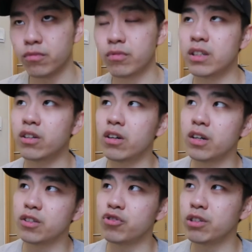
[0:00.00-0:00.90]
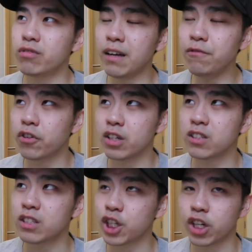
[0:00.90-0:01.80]
what do you call it? Drill run for a
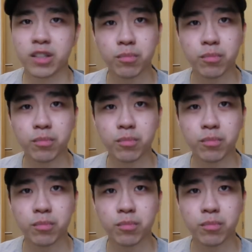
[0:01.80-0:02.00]
charge